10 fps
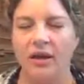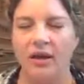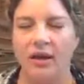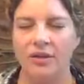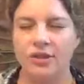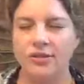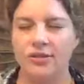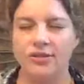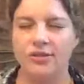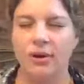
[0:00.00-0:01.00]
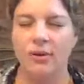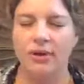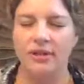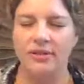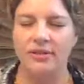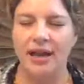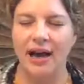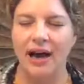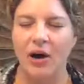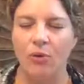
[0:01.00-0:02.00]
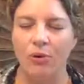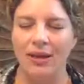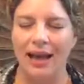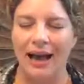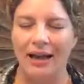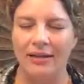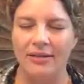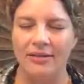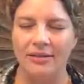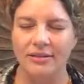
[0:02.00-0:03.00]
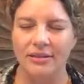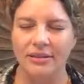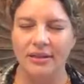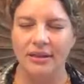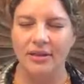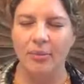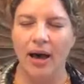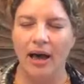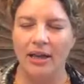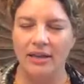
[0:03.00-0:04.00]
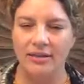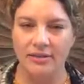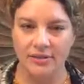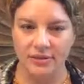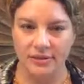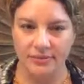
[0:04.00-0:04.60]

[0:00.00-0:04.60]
and just notice how relaxed the body is.